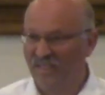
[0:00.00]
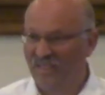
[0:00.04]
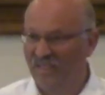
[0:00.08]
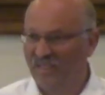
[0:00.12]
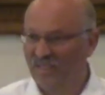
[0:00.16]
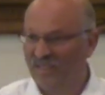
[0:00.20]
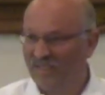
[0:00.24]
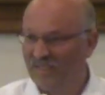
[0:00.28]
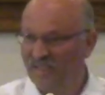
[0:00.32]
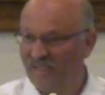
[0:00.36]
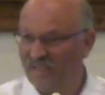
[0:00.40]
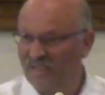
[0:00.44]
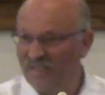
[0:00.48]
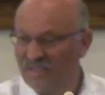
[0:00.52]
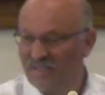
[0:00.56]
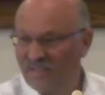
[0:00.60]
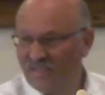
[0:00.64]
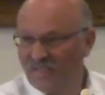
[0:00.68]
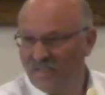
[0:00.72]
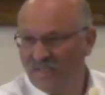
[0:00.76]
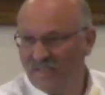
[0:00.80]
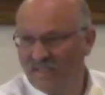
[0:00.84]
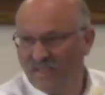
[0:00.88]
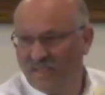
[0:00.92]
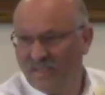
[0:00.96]

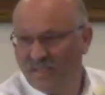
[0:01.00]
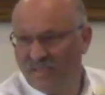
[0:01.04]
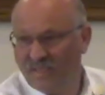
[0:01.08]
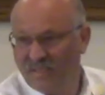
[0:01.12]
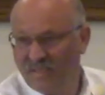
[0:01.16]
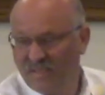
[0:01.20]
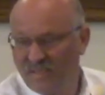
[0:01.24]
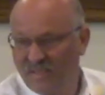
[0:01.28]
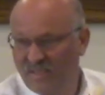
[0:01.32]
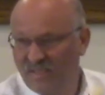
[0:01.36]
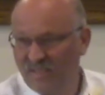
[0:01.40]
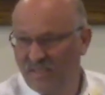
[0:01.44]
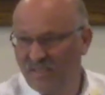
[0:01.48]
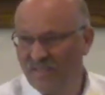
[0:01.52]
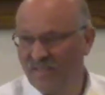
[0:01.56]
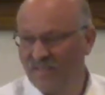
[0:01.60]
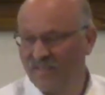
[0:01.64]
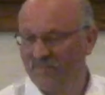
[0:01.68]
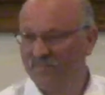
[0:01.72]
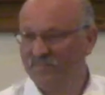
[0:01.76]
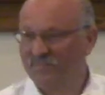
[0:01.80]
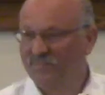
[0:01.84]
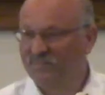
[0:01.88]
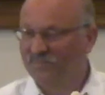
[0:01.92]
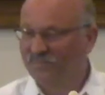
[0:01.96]

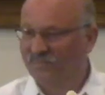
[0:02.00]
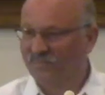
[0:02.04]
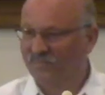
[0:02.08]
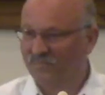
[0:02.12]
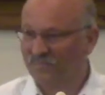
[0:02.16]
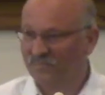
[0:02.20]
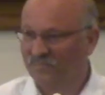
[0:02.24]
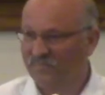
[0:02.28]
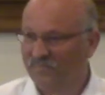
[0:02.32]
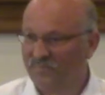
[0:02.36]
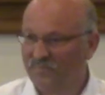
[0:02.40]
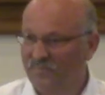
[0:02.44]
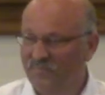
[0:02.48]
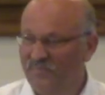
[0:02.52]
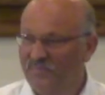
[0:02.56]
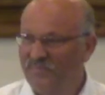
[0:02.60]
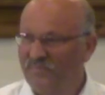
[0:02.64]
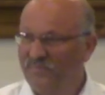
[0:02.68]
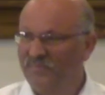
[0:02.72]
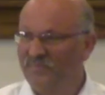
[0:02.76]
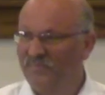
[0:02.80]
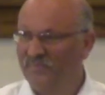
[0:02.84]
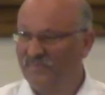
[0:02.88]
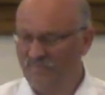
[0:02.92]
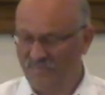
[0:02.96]

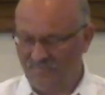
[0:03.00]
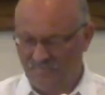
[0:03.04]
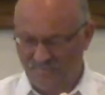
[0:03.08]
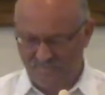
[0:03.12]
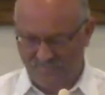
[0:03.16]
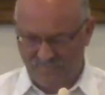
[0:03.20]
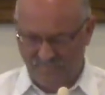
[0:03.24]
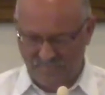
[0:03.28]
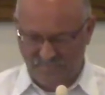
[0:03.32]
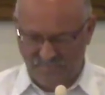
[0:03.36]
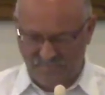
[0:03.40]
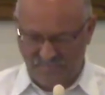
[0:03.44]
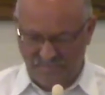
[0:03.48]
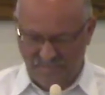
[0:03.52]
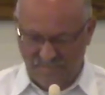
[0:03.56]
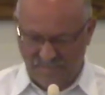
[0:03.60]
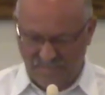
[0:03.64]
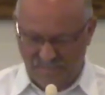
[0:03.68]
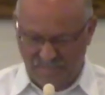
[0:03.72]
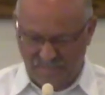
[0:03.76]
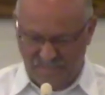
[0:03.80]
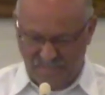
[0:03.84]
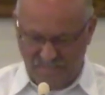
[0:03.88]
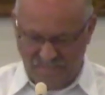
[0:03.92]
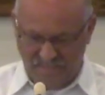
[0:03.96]

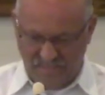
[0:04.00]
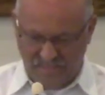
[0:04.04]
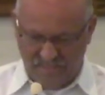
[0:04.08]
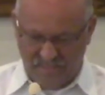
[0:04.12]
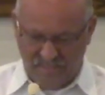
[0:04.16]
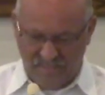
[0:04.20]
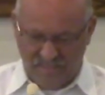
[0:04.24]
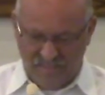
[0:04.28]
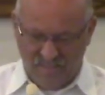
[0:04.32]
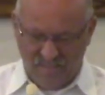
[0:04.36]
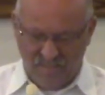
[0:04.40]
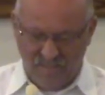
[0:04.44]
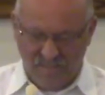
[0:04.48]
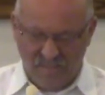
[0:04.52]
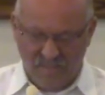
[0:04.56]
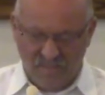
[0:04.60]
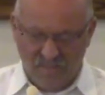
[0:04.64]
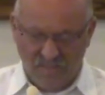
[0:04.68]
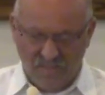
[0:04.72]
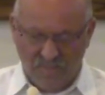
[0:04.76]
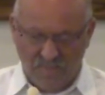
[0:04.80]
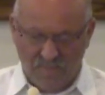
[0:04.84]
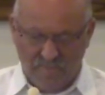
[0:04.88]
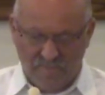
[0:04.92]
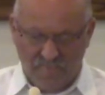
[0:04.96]

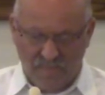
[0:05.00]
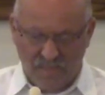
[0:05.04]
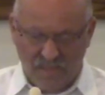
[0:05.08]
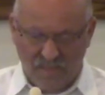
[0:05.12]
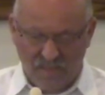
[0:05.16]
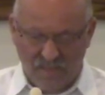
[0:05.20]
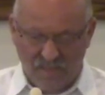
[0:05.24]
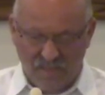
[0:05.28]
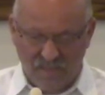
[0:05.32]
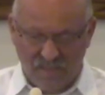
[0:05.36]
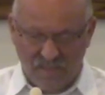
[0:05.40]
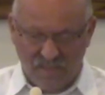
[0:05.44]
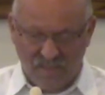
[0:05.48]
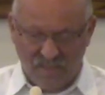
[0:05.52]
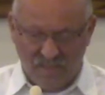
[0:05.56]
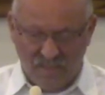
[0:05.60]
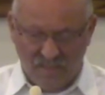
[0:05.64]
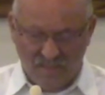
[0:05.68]
Nothing is said.